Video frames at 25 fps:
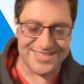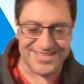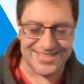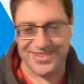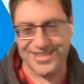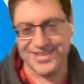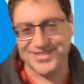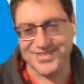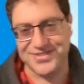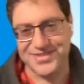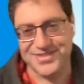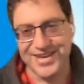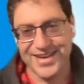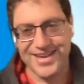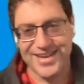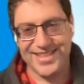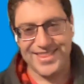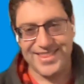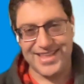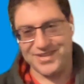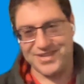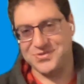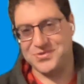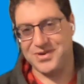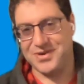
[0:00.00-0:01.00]
so that's
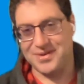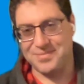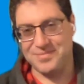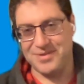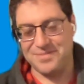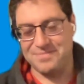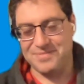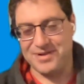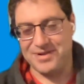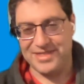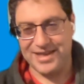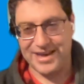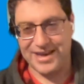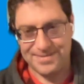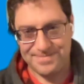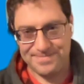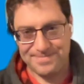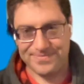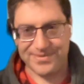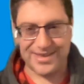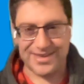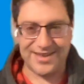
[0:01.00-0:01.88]
that's what I mean by that.